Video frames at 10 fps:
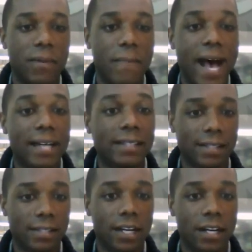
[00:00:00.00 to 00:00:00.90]
the
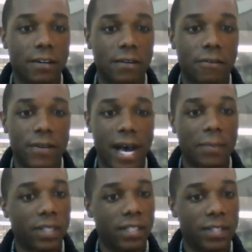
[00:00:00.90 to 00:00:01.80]
mass of
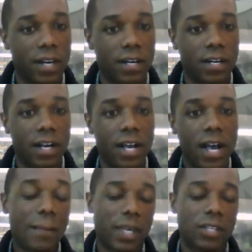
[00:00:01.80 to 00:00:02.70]
applicants that are
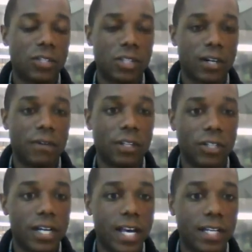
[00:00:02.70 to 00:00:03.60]
applications that are
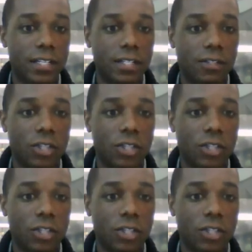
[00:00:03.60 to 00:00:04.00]
filtering in,